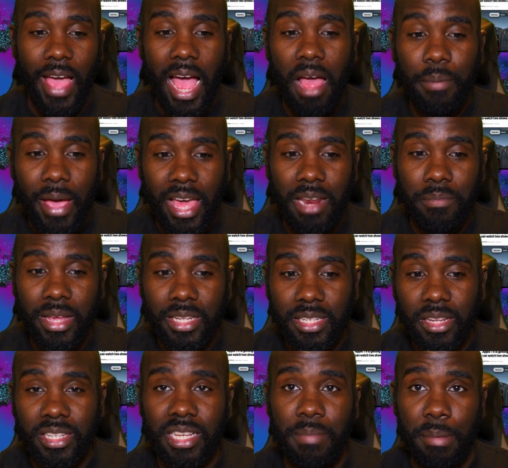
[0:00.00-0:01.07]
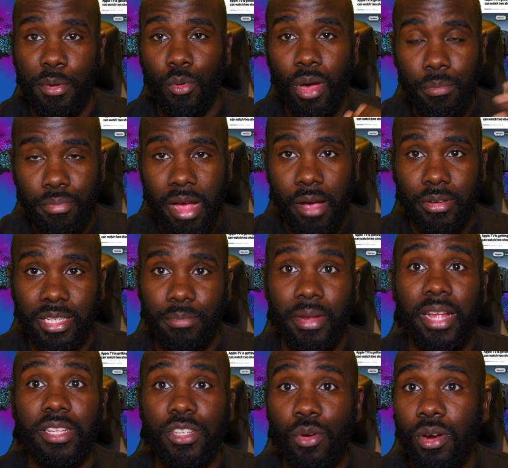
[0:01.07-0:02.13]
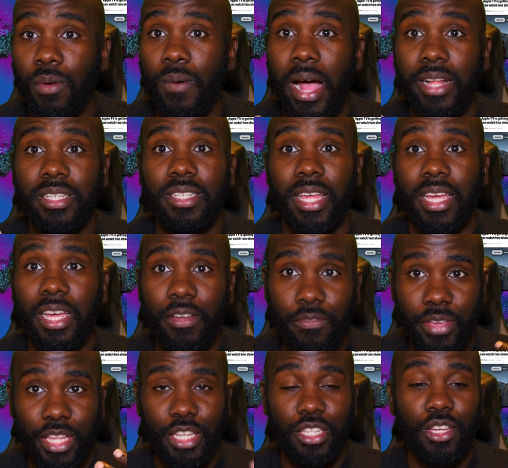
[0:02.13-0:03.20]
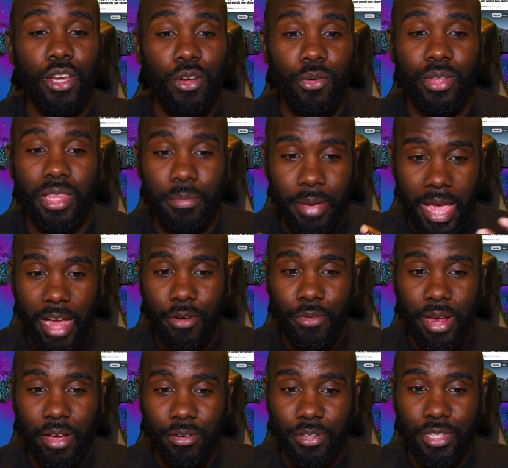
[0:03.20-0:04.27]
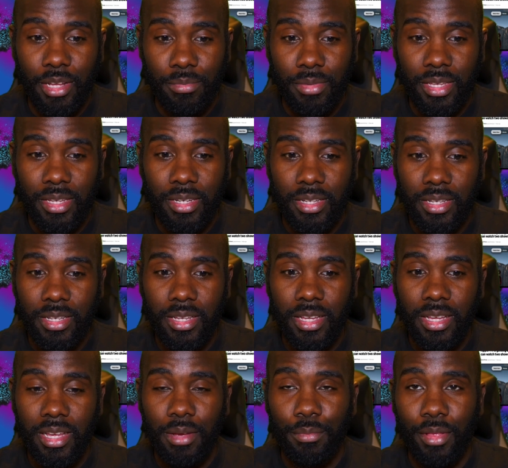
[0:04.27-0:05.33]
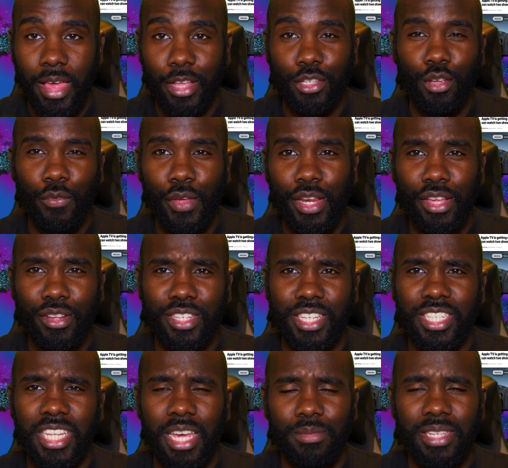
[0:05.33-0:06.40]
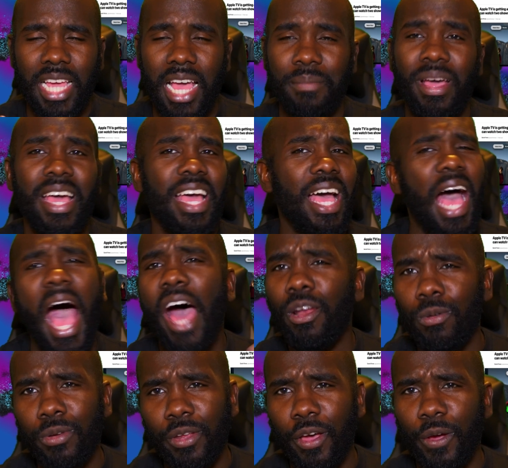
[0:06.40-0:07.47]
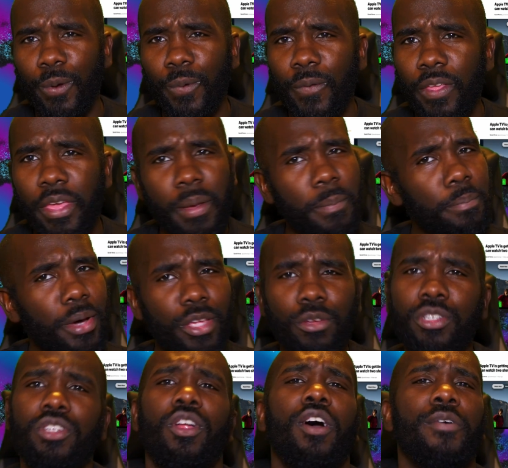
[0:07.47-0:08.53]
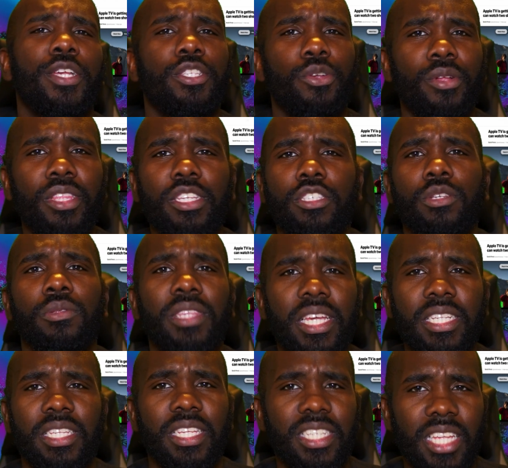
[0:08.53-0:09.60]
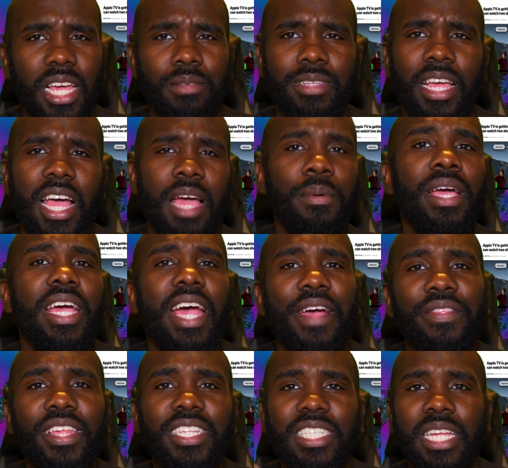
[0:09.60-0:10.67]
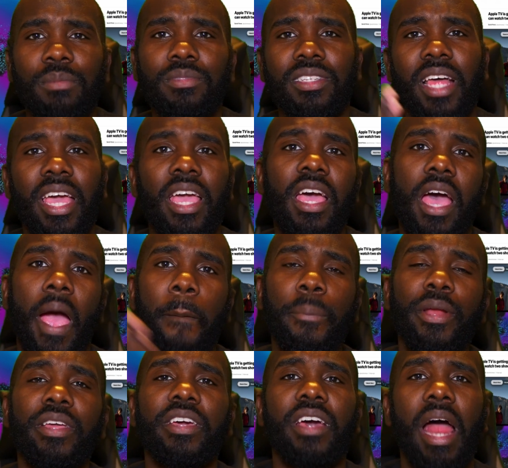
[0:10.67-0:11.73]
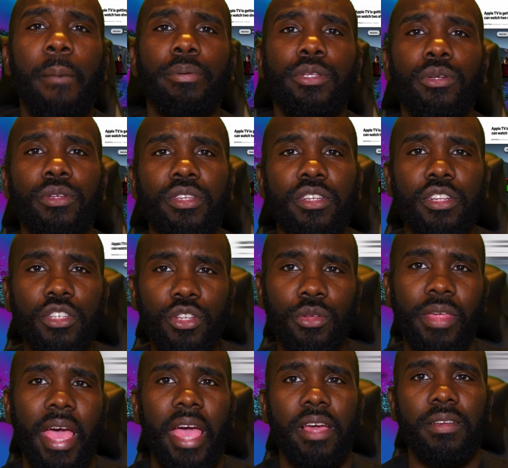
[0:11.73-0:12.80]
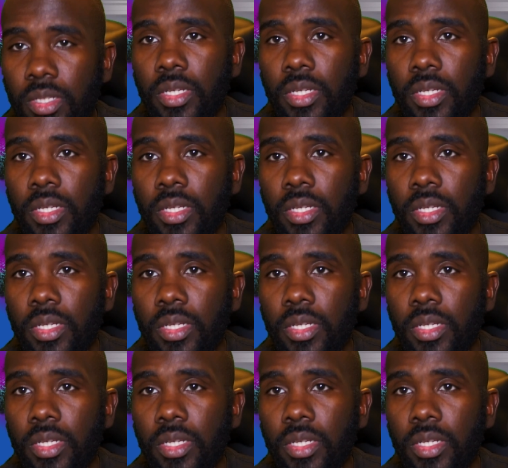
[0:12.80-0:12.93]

the iPad it makes sense to maybe web browsing, but I still want to watch like a video in the background or something. But like two videos at the same time, I don't know. But you should always do at least two things at the same time, and this seems like a pretty good opportunity to do that.